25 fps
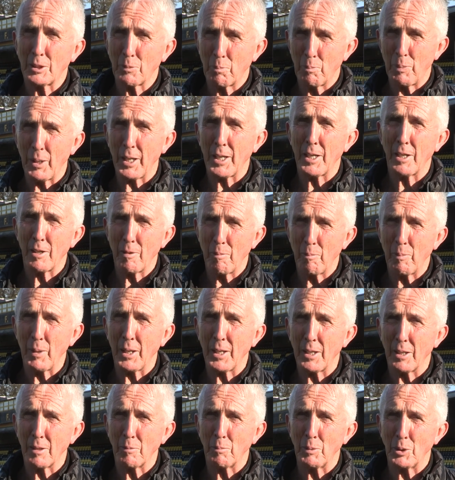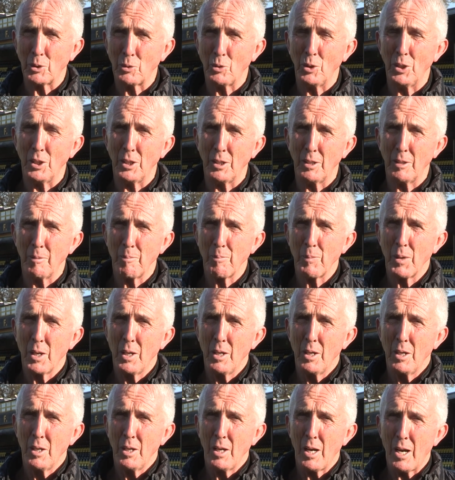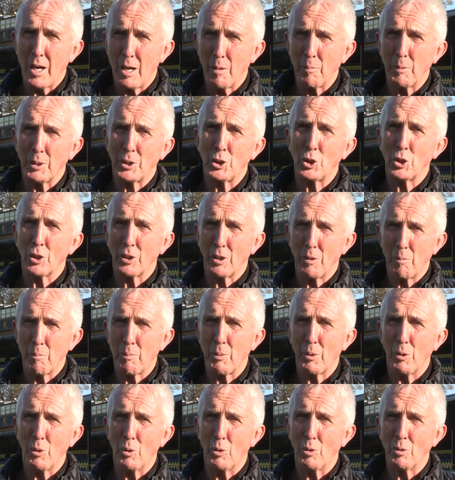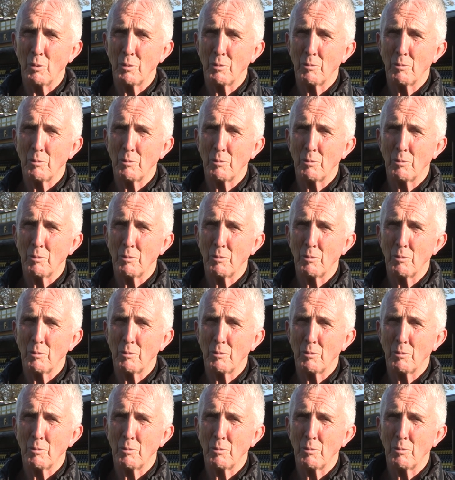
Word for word: bigger and bigger between amateur and pro.